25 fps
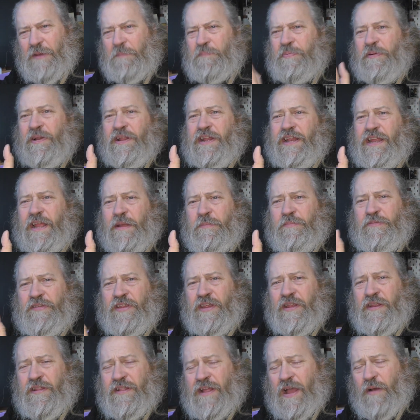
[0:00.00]
Completely
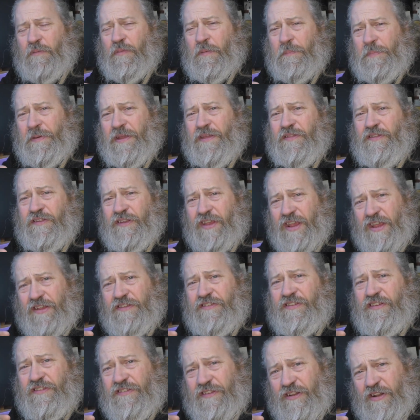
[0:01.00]
empty. That would be the
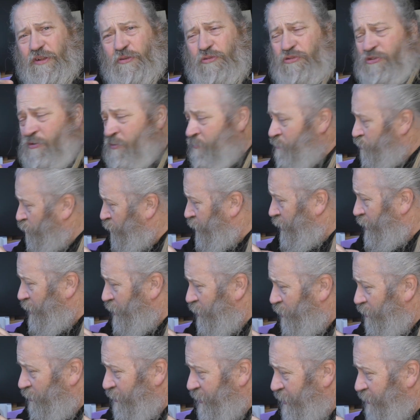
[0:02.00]
easy solution, would it
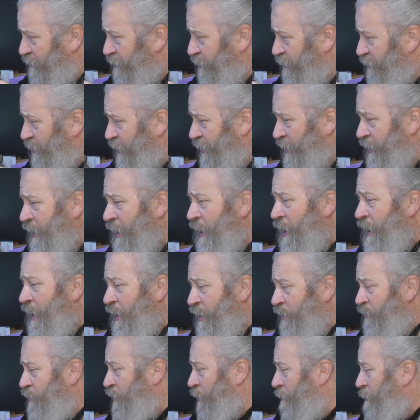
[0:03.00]
not? Yes, indeed.
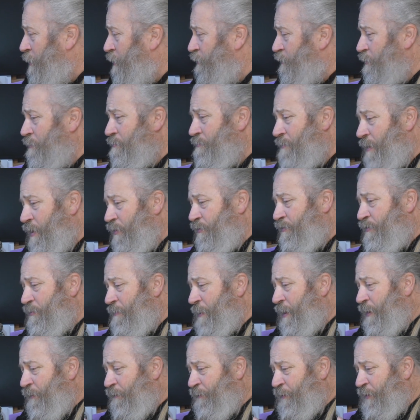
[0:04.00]
You can move the most
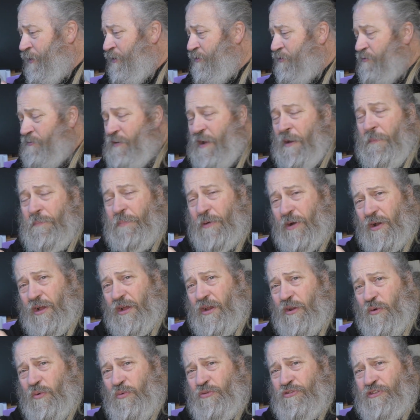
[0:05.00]
amount of figures around, but
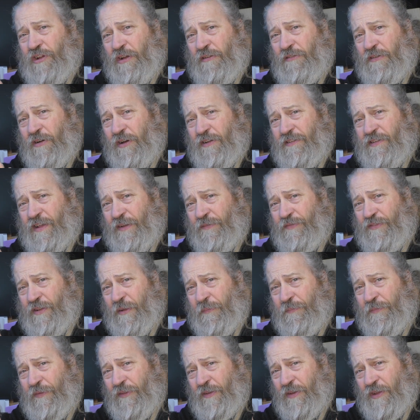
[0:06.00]
I'd also like to have
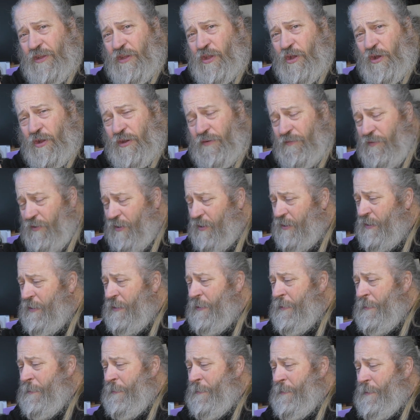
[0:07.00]
something that kind of like
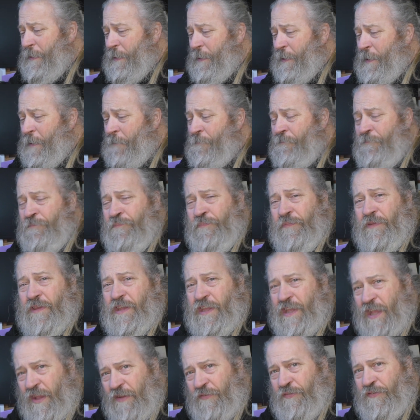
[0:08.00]
um,
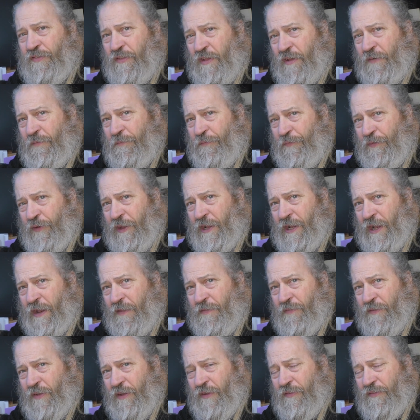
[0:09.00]
gives the
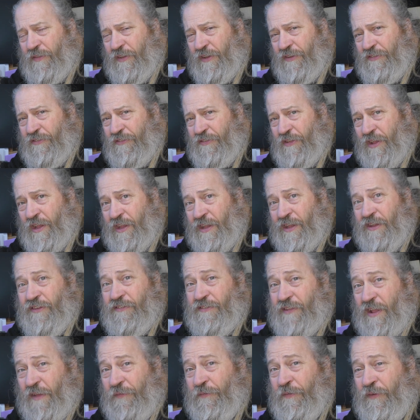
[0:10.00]
feeling that this thing
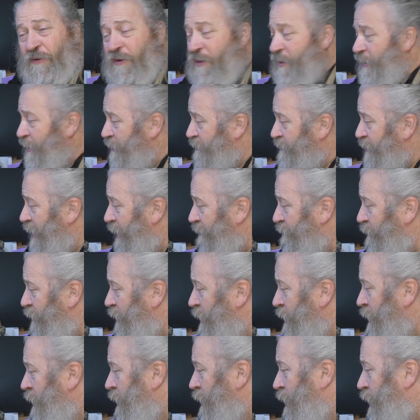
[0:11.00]
is definitely a tavern.